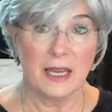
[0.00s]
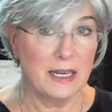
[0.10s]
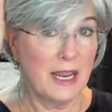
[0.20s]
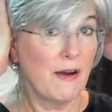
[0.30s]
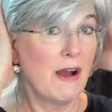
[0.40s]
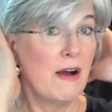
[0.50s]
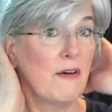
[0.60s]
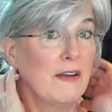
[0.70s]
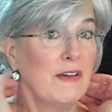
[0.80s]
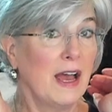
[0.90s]
and now
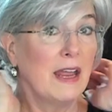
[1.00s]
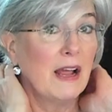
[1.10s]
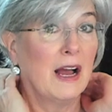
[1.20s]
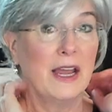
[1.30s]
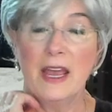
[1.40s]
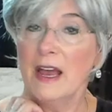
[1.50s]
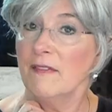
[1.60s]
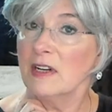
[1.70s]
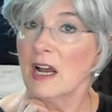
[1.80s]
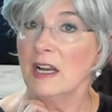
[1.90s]
how I've had I
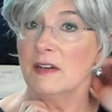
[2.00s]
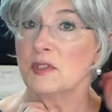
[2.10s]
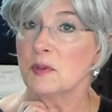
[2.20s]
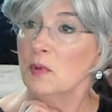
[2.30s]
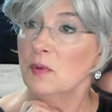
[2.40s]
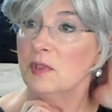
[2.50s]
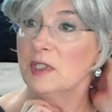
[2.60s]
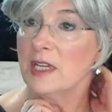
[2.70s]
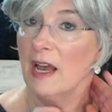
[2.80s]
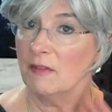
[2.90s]
have it kind of
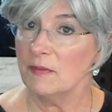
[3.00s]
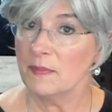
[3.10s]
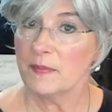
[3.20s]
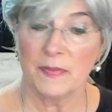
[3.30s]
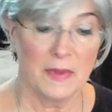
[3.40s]
smoothed down.